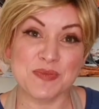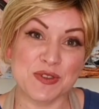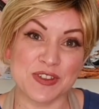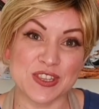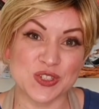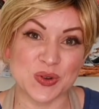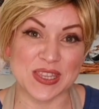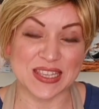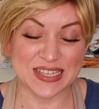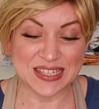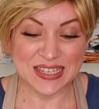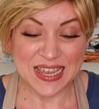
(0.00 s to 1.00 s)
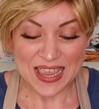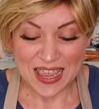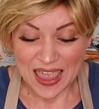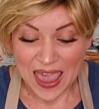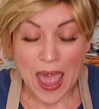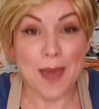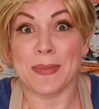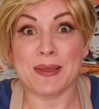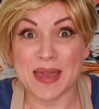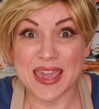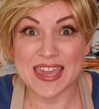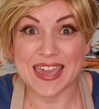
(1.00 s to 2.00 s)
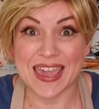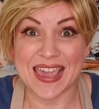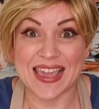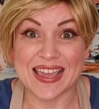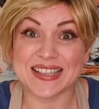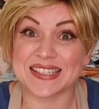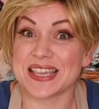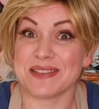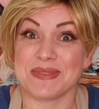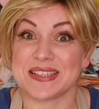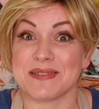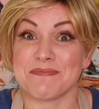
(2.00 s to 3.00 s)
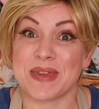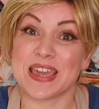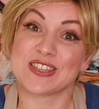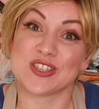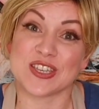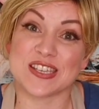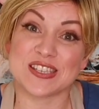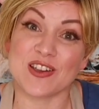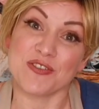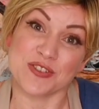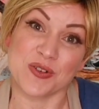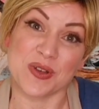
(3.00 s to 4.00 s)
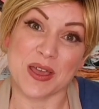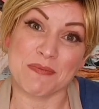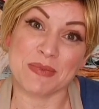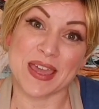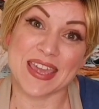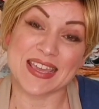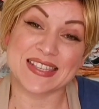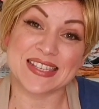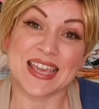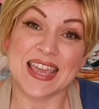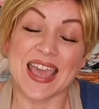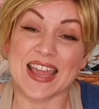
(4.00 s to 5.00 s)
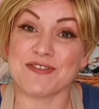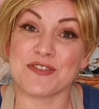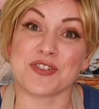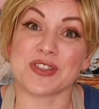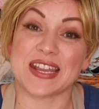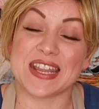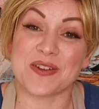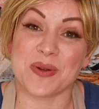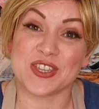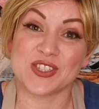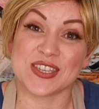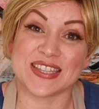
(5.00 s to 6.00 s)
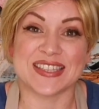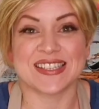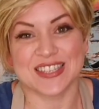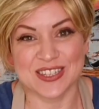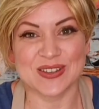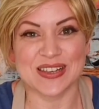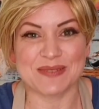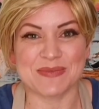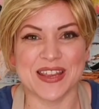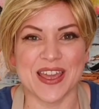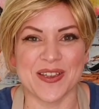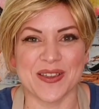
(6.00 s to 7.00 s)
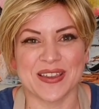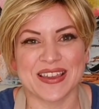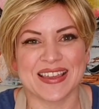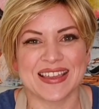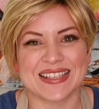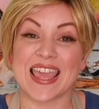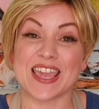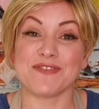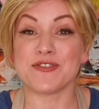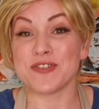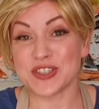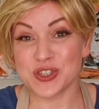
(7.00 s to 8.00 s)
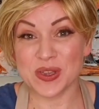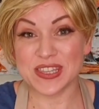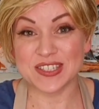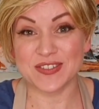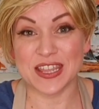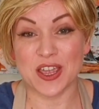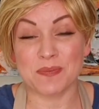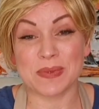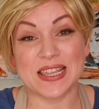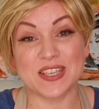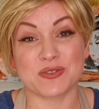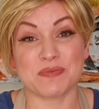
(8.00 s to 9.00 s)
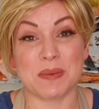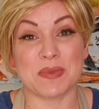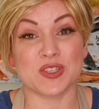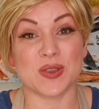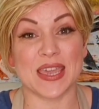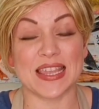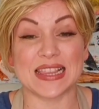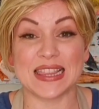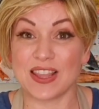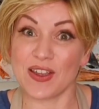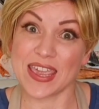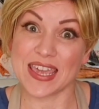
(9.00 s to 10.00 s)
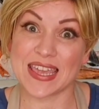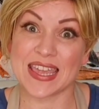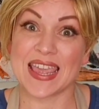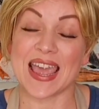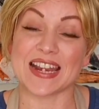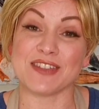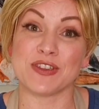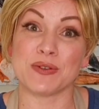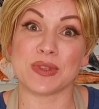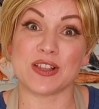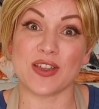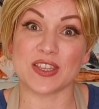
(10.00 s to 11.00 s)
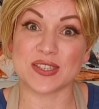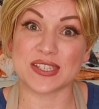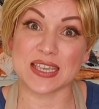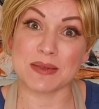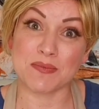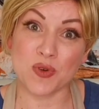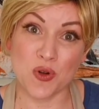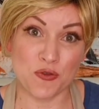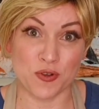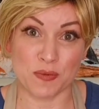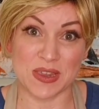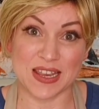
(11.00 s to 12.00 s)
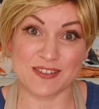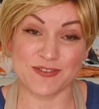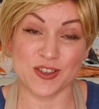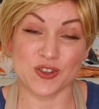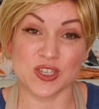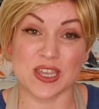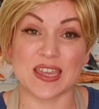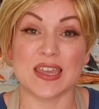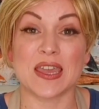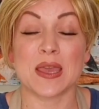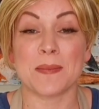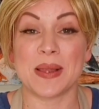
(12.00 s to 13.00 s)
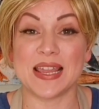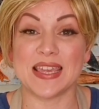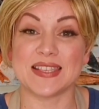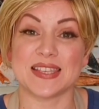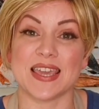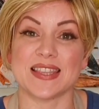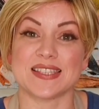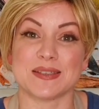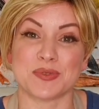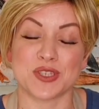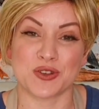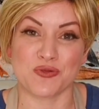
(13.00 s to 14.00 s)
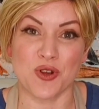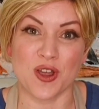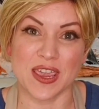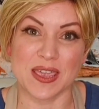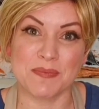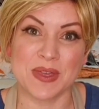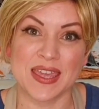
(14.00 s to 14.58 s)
you've enjoyed it. Happy baking. Send me some pictures of your cupcakes, and if you've got any questions, do let me know. If you've enjoyed this video, please remember to hit like, and if you would like to see more from me in the future, please hit subscribe,